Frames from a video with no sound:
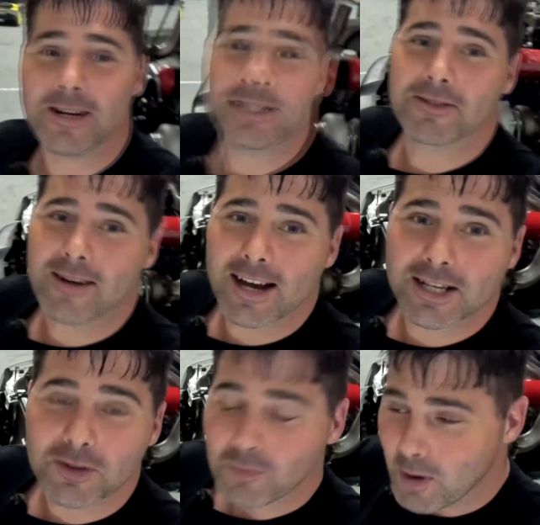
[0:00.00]
Grease
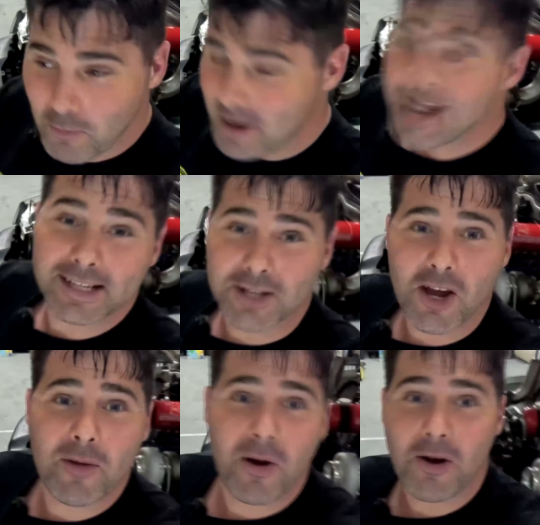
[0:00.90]
Garage, where we
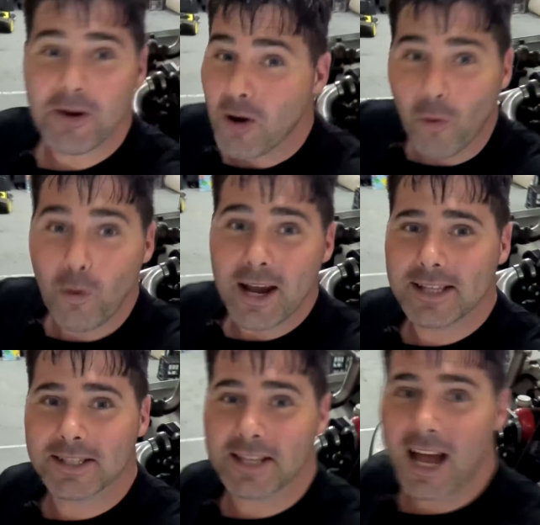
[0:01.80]
turbo
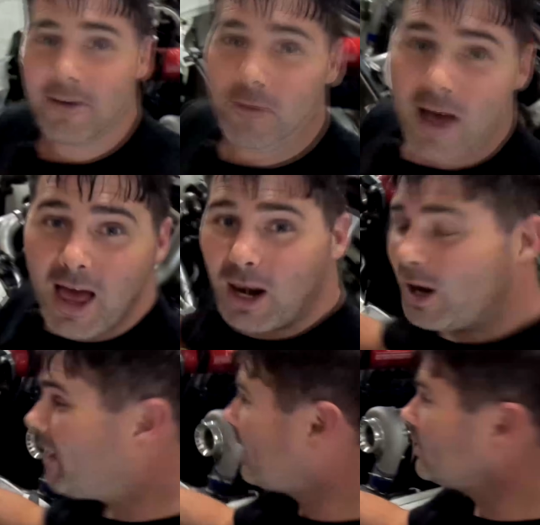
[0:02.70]
weird stuff
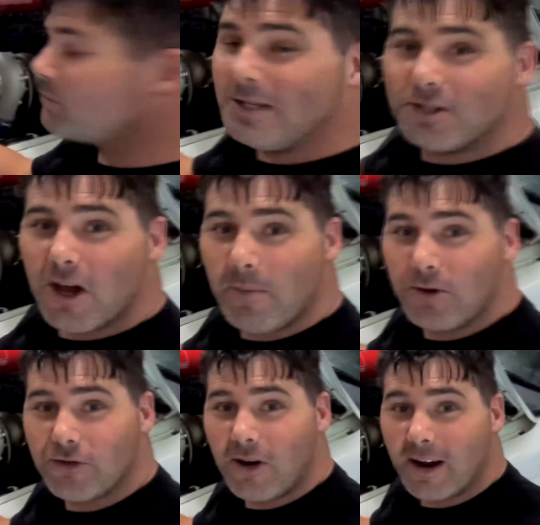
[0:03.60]
like a twin turbo
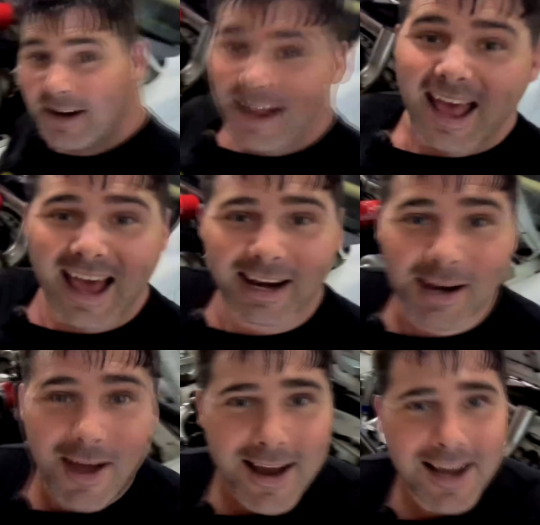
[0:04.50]
Triton and
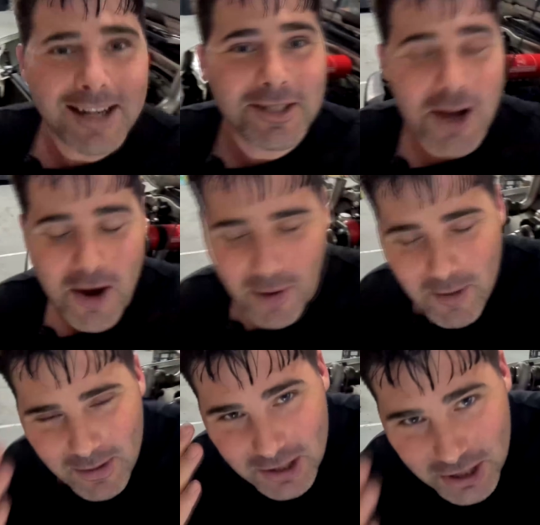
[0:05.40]
like a turbo
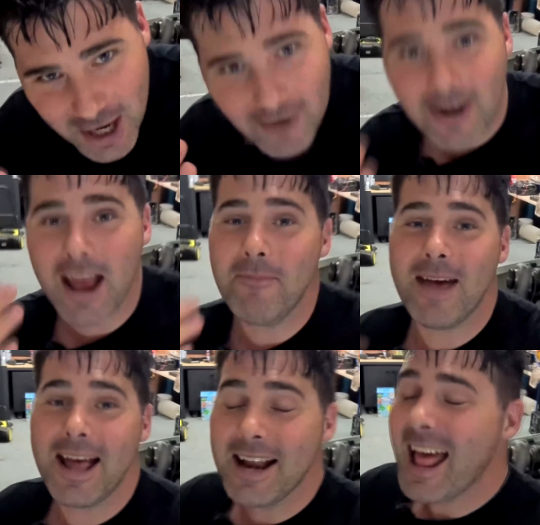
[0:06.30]
Pajero. And
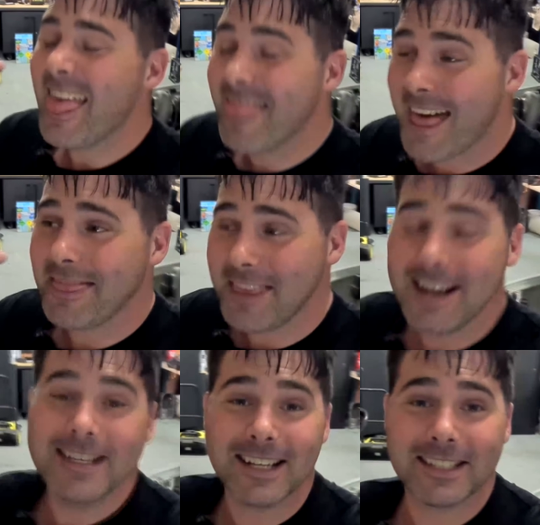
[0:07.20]
man, that
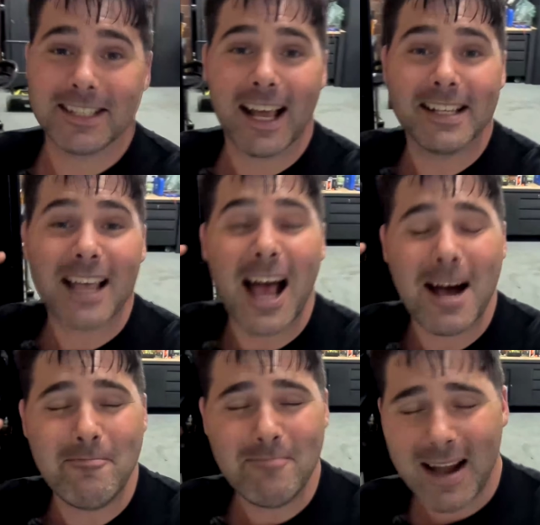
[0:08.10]
thing just sounds
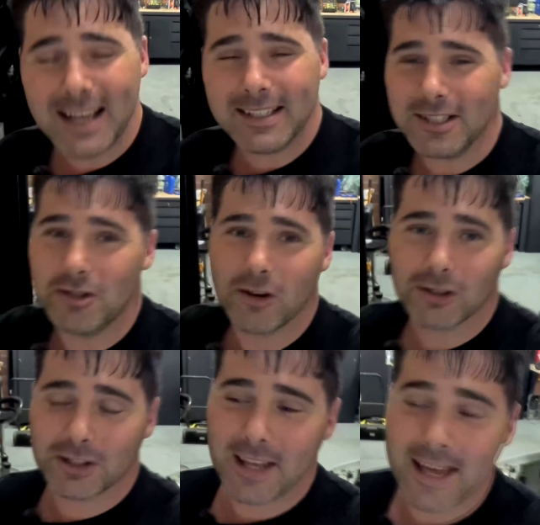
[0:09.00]
amazing.
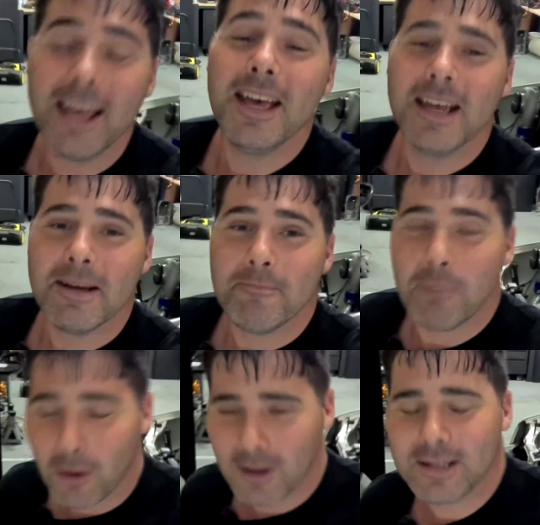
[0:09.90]
Josh there
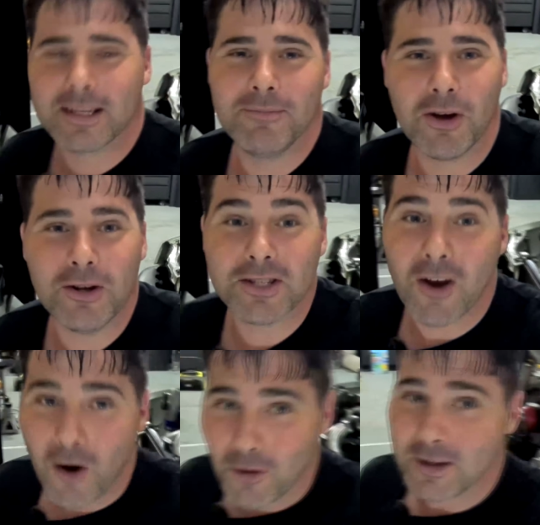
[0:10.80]
pulling some notes
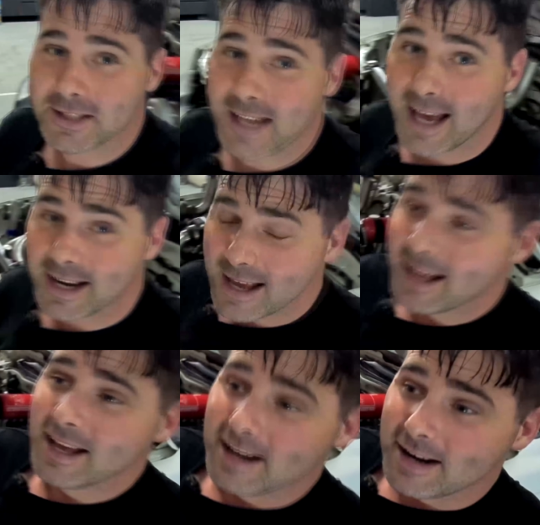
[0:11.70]
on the sand.
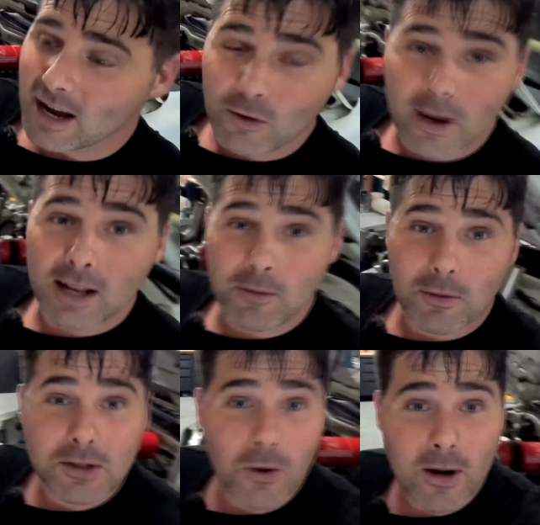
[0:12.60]
Now quickly, we
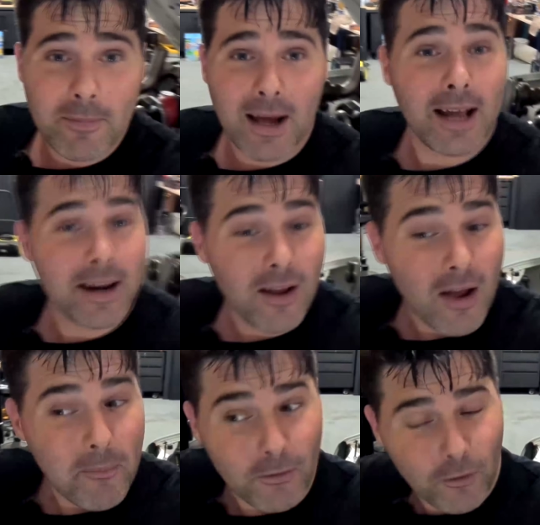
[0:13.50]
want to talk about,
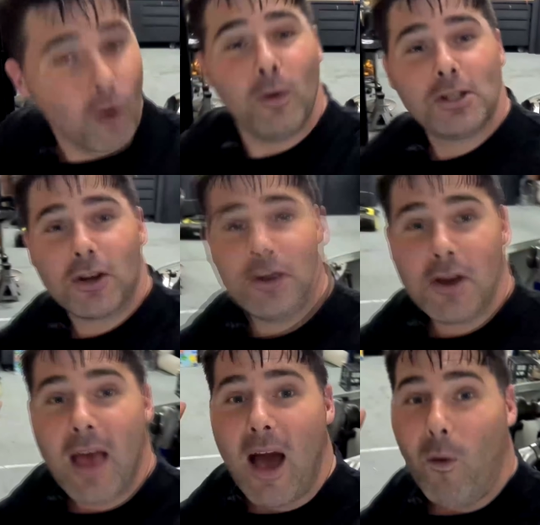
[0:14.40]
before we show
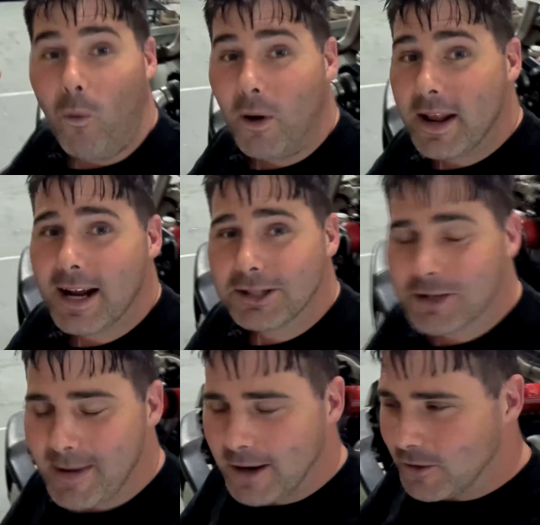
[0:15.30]
you what it
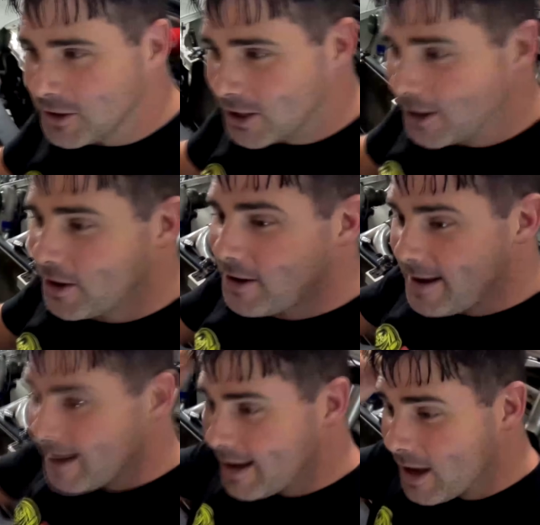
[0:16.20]
actually made on the
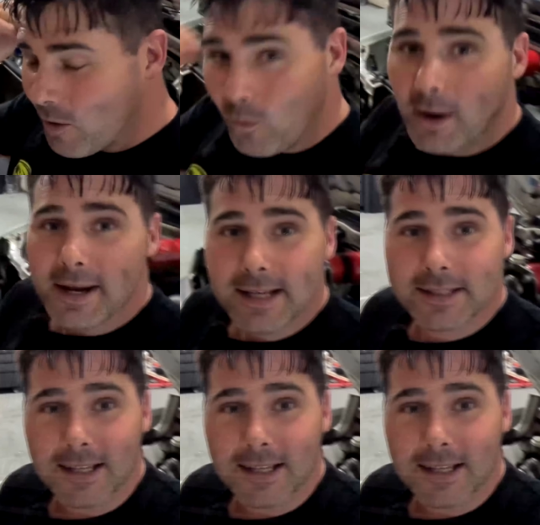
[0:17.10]
dyno, what he's